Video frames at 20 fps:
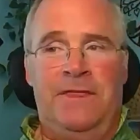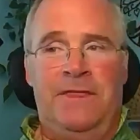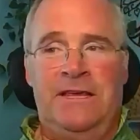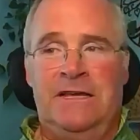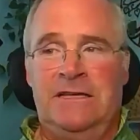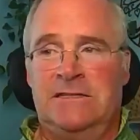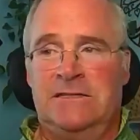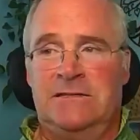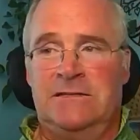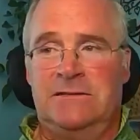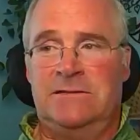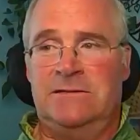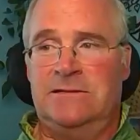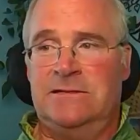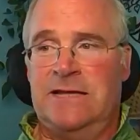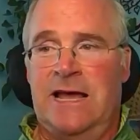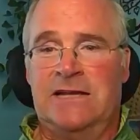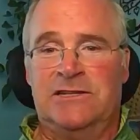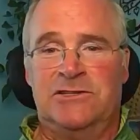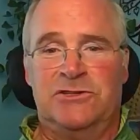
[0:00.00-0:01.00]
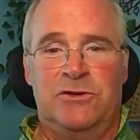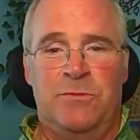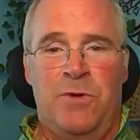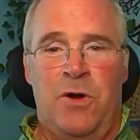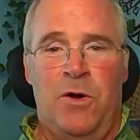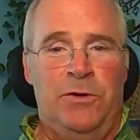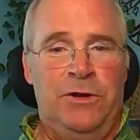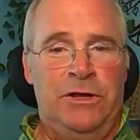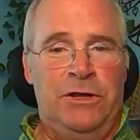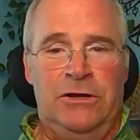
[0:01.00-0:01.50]
these
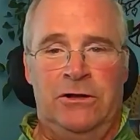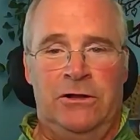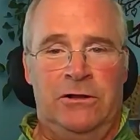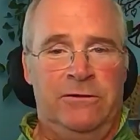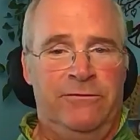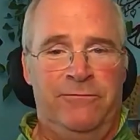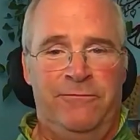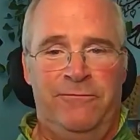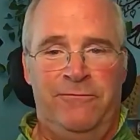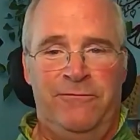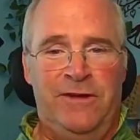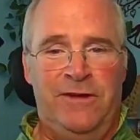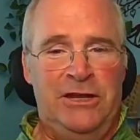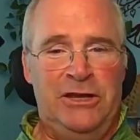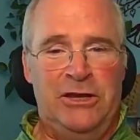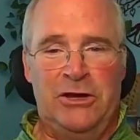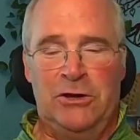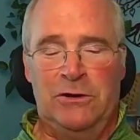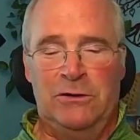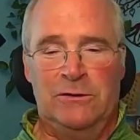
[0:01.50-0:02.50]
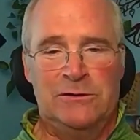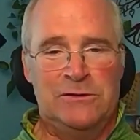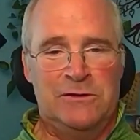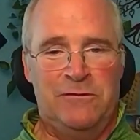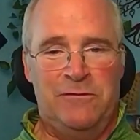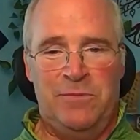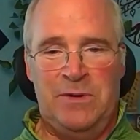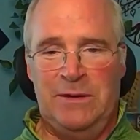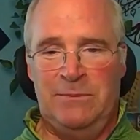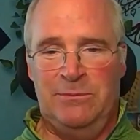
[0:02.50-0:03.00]
testimonial videos
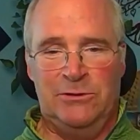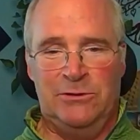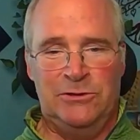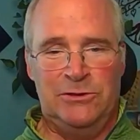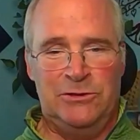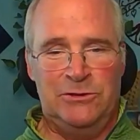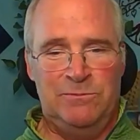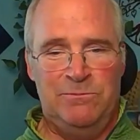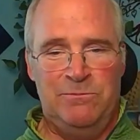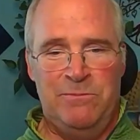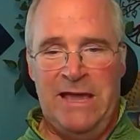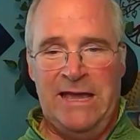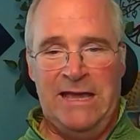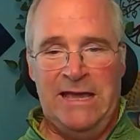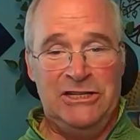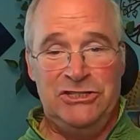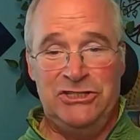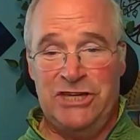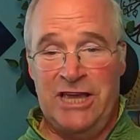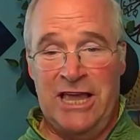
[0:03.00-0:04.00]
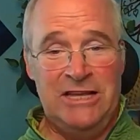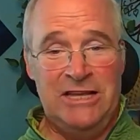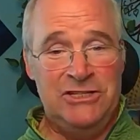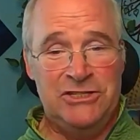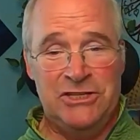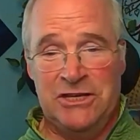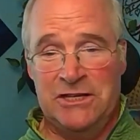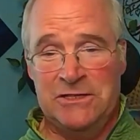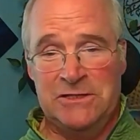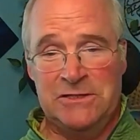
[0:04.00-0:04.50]
of people making
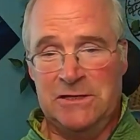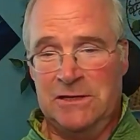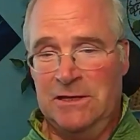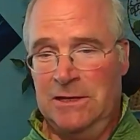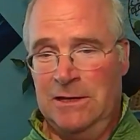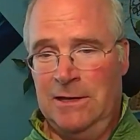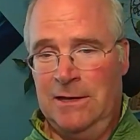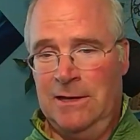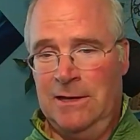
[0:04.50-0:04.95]
changes,